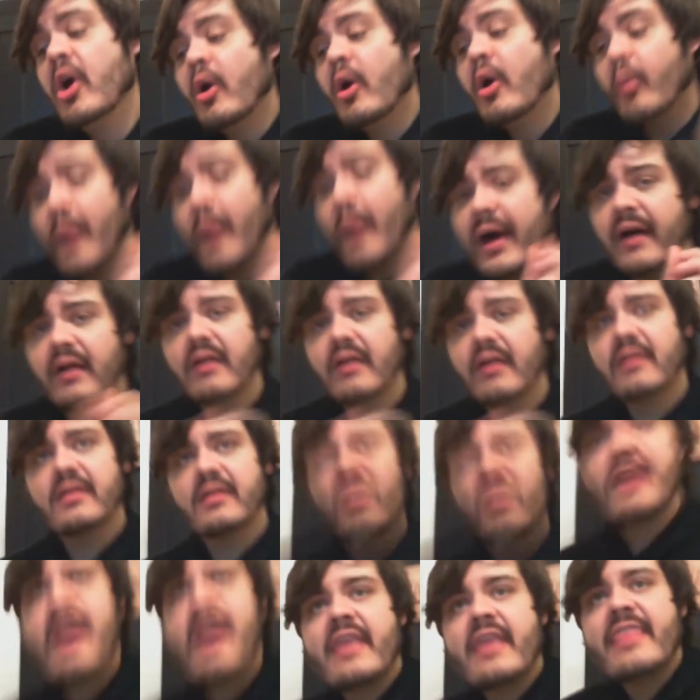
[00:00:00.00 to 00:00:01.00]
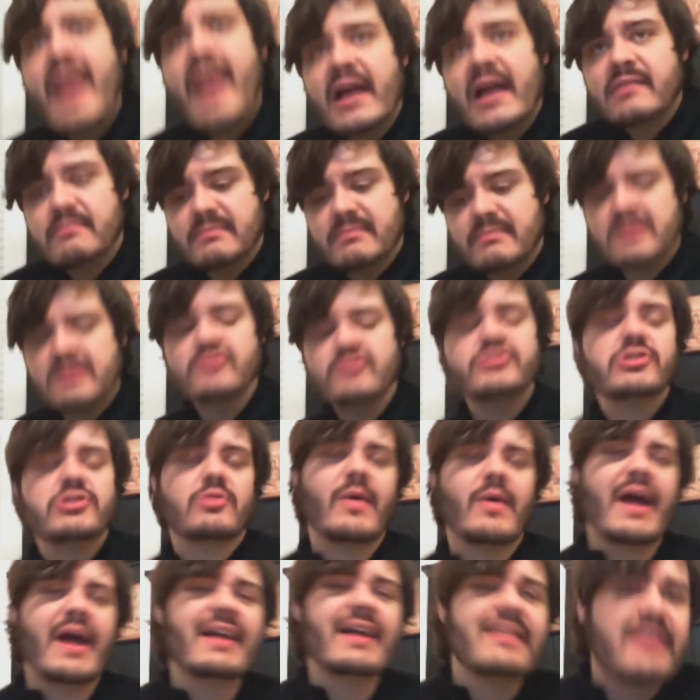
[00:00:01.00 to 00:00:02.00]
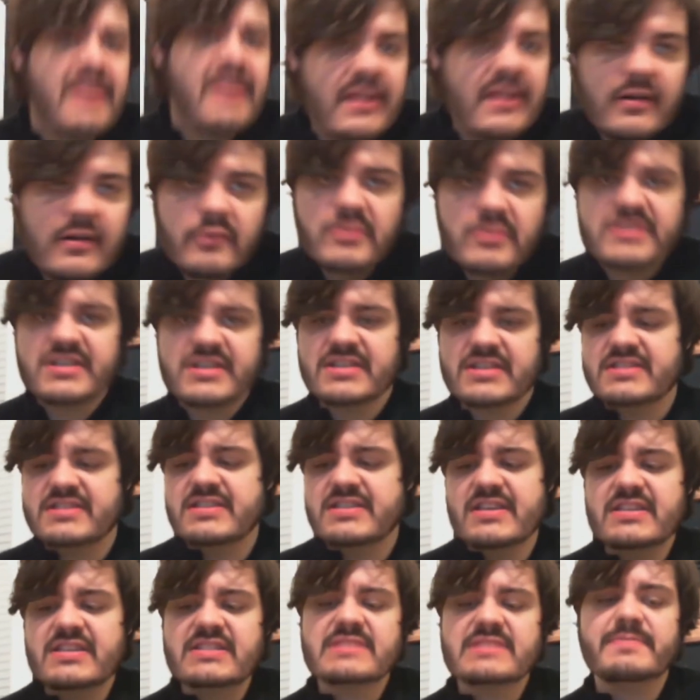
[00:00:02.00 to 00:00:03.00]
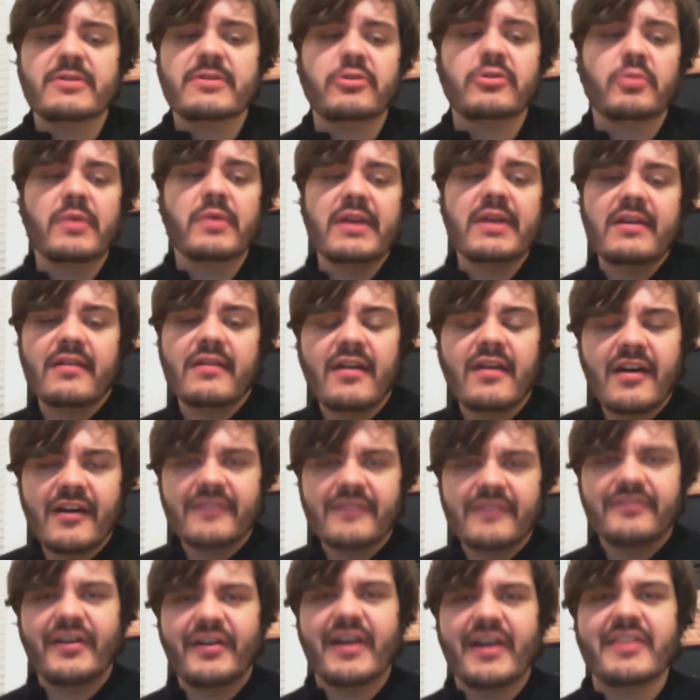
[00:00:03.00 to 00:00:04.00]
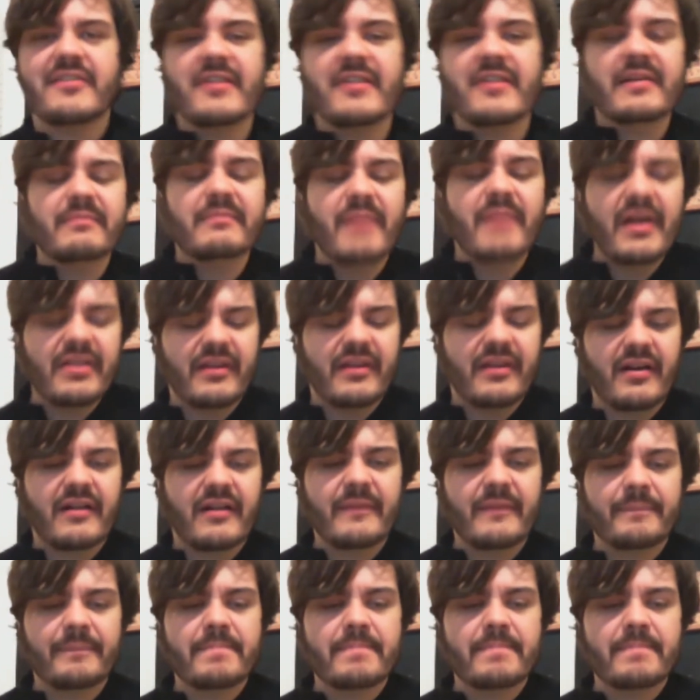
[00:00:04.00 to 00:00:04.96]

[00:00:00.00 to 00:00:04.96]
well, that mutuality which exists between father and mother